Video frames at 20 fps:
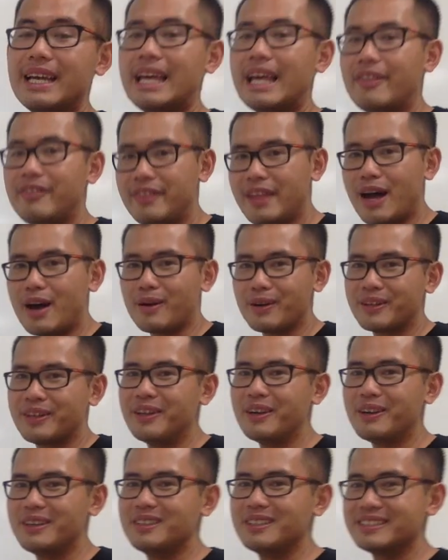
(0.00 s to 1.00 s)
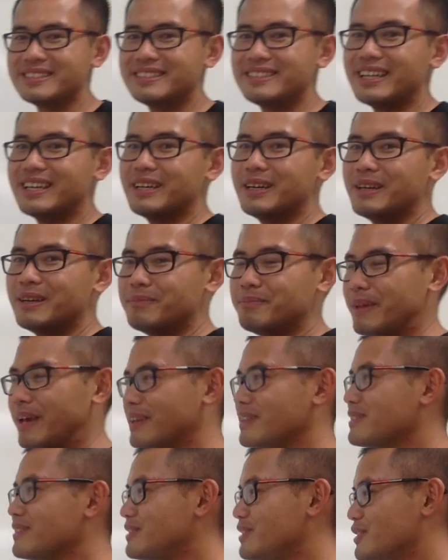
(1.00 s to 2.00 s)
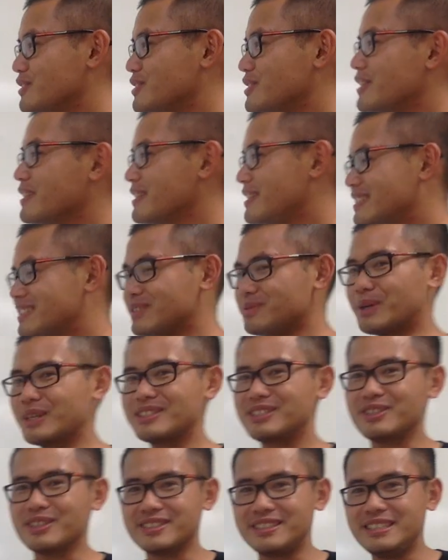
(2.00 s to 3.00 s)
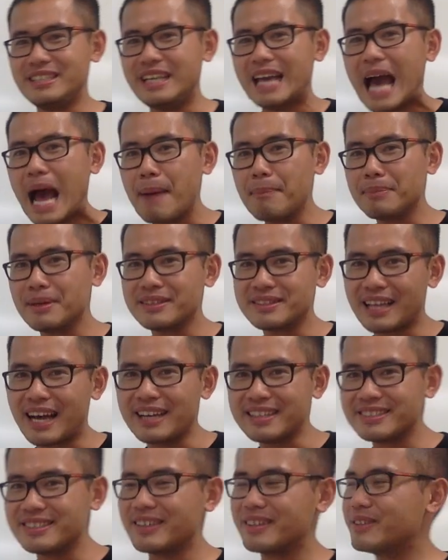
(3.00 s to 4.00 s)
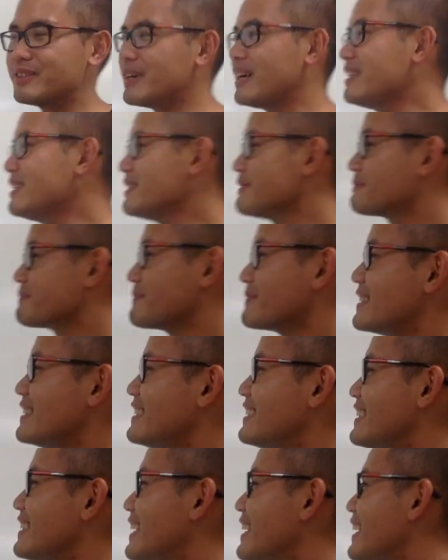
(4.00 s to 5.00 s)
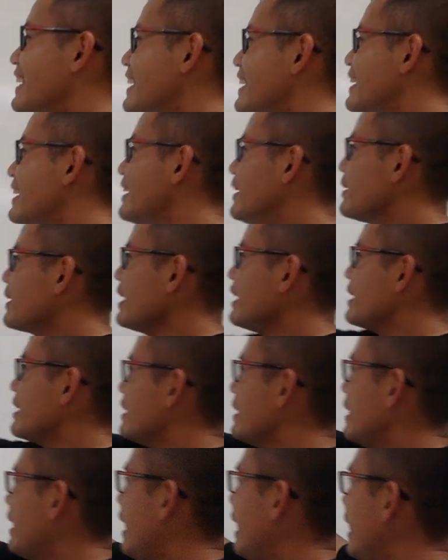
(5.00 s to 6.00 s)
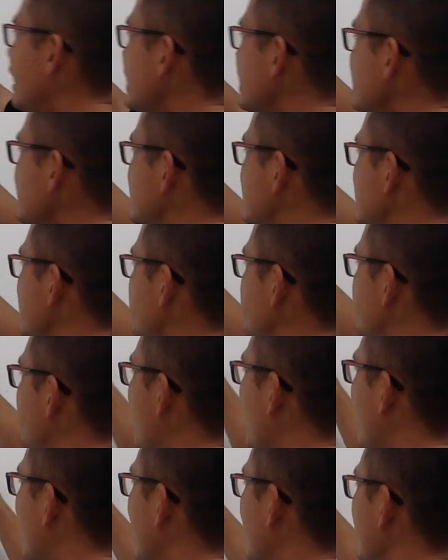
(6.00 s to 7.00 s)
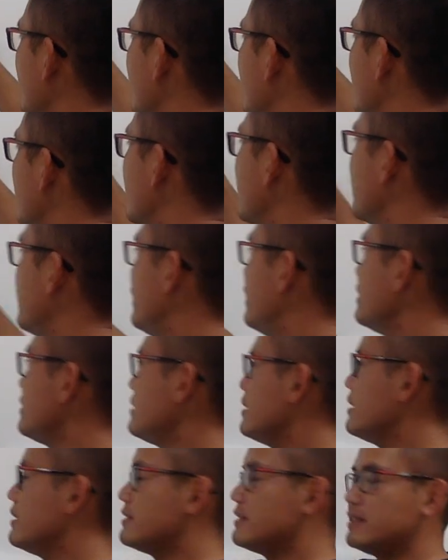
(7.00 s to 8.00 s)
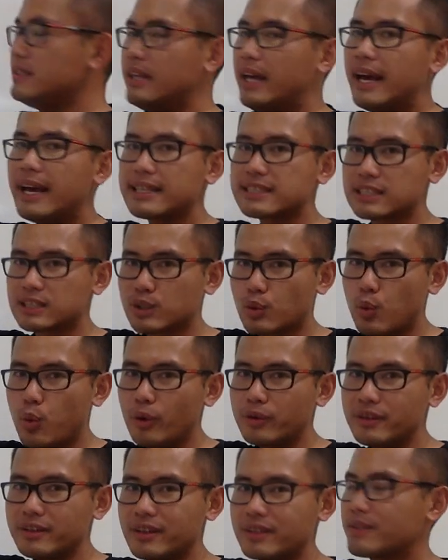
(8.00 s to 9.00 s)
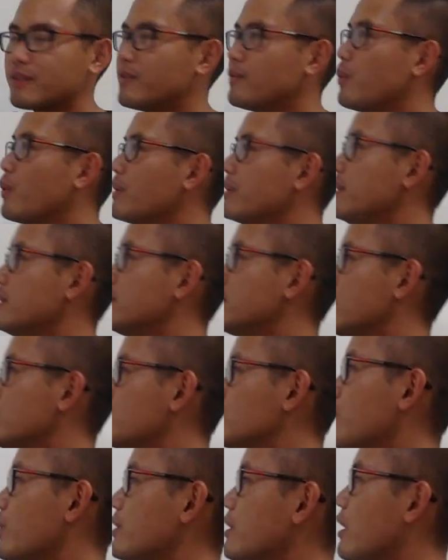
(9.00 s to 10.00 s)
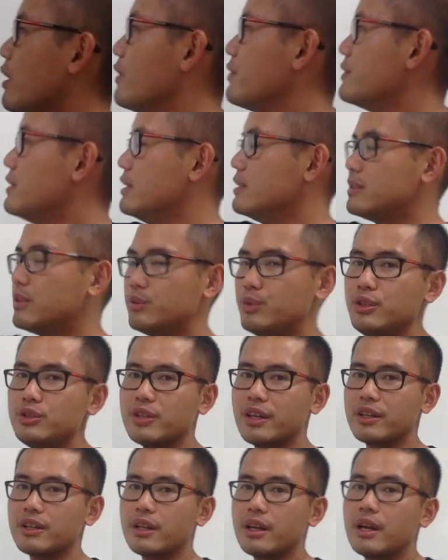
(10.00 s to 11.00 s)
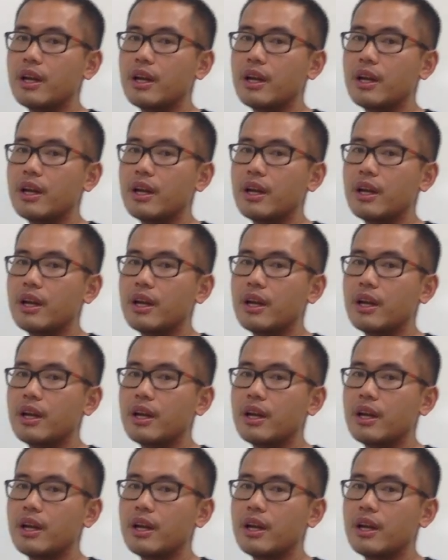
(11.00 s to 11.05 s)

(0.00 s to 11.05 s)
And now here is the main dish. This was just the appetizer, right? Okay, x bar. This is the x-coordinate for the centroid of this region.